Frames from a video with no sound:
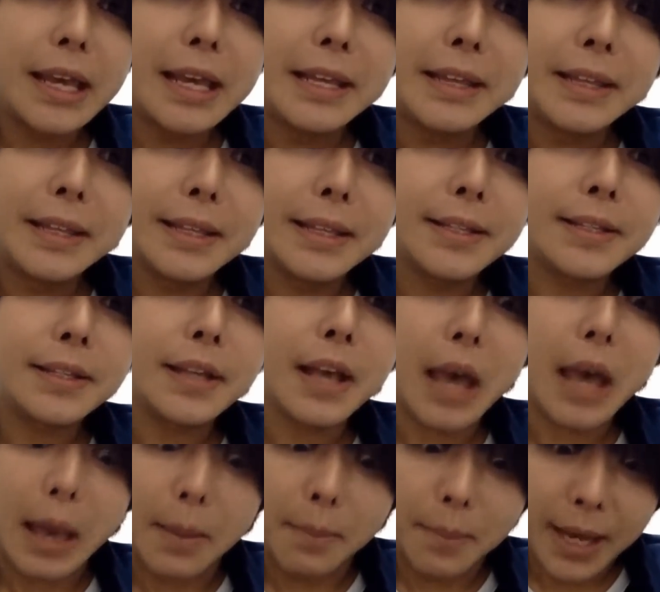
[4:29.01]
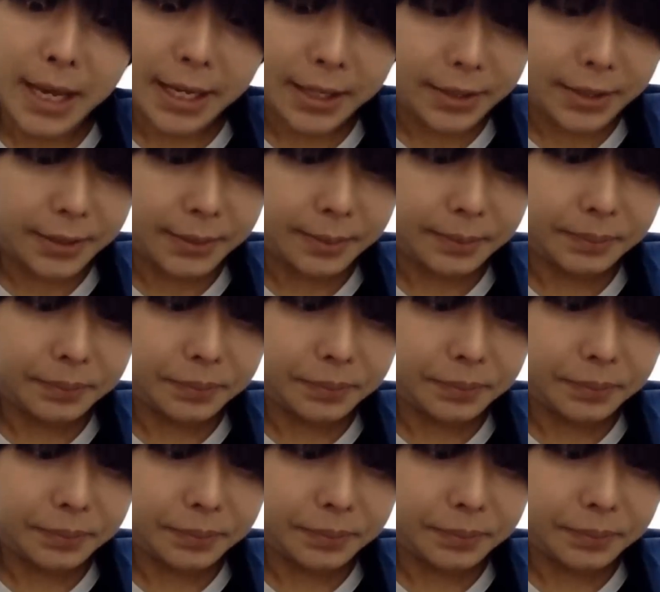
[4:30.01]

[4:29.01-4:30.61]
in this manner